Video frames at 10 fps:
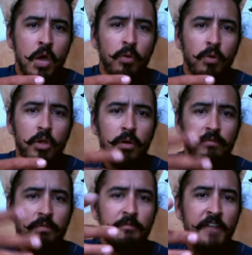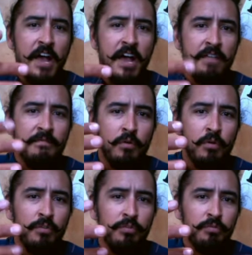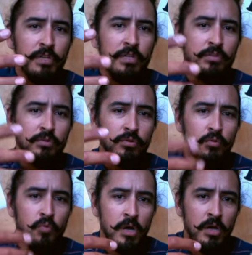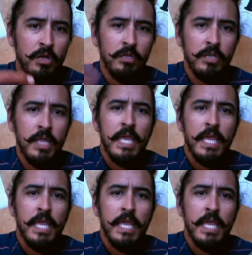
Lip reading: We're going from 5, 4, 3, 2, 1.